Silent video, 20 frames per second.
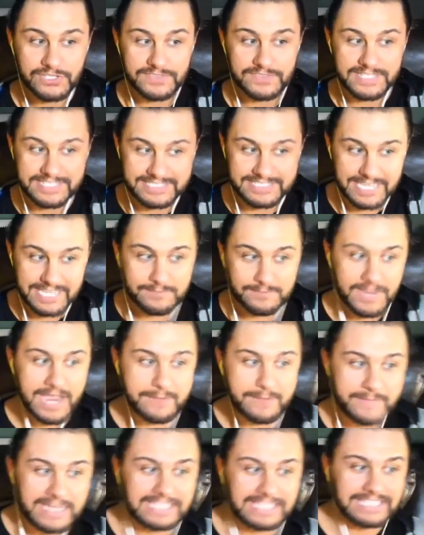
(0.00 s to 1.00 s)
the same
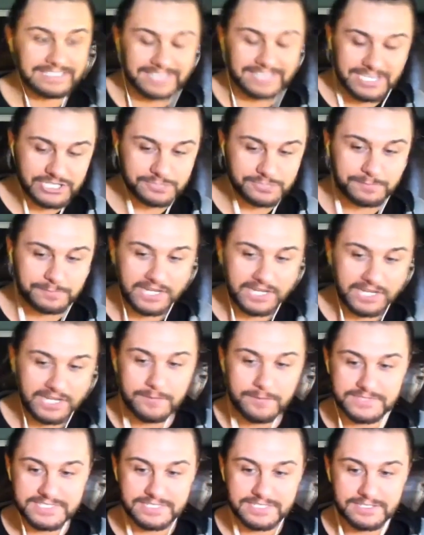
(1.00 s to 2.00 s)
night Becky Lynch
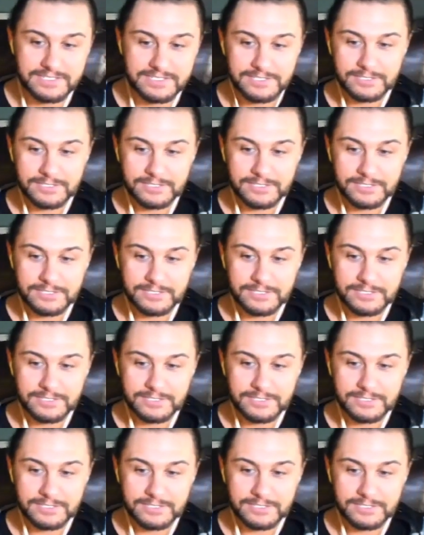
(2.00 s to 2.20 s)
becomes